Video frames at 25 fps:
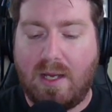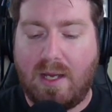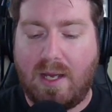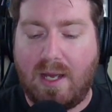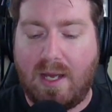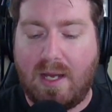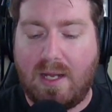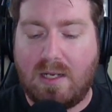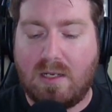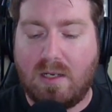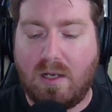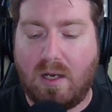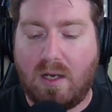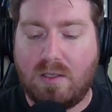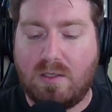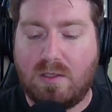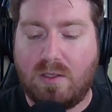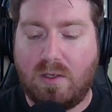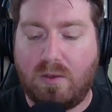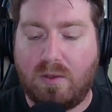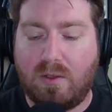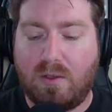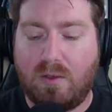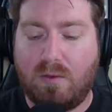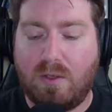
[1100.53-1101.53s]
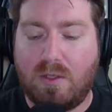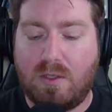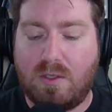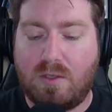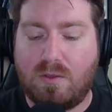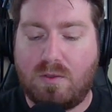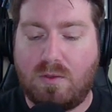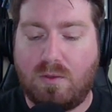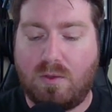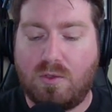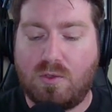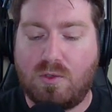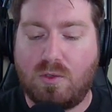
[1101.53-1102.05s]
And non-token
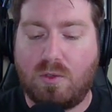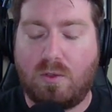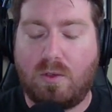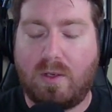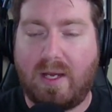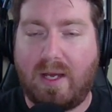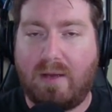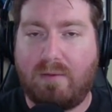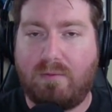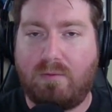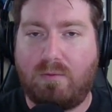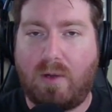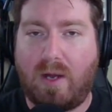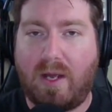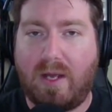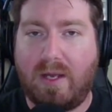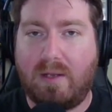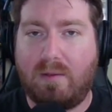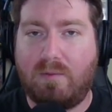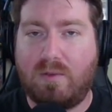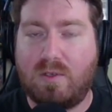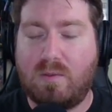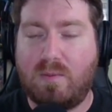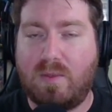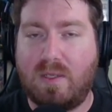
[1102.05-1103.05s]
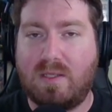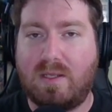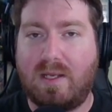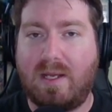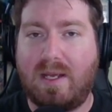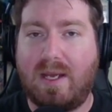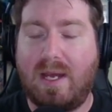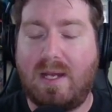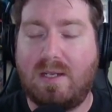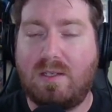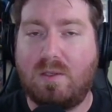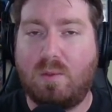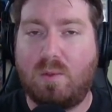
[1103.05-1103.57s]
creatures you control have Riot, which means they
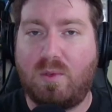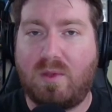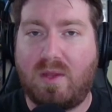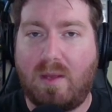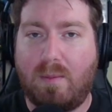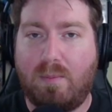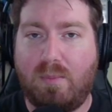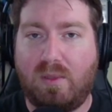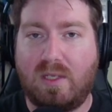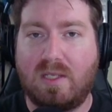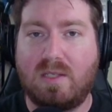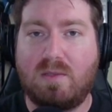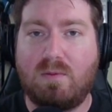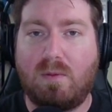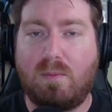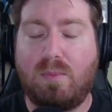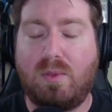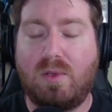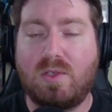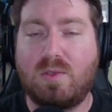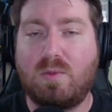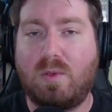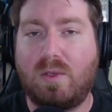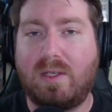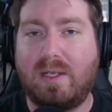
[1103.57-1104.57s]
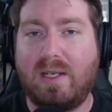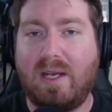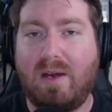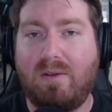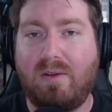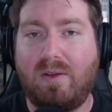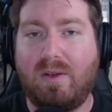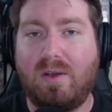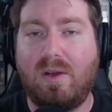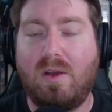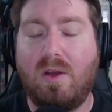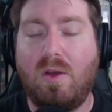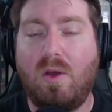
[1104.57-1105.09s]
enter with a +1/+1
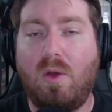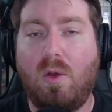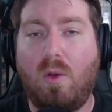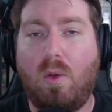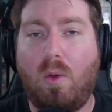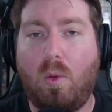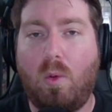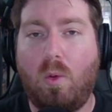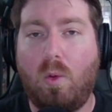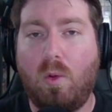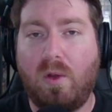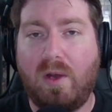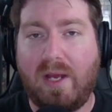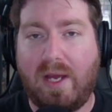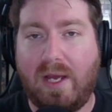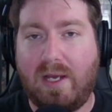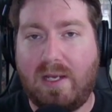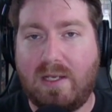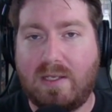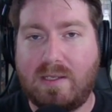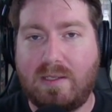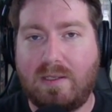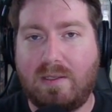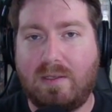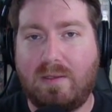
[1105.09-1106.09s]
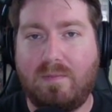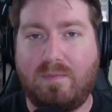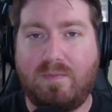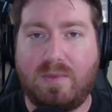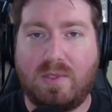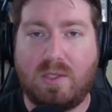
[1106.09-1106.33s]
counter or haste.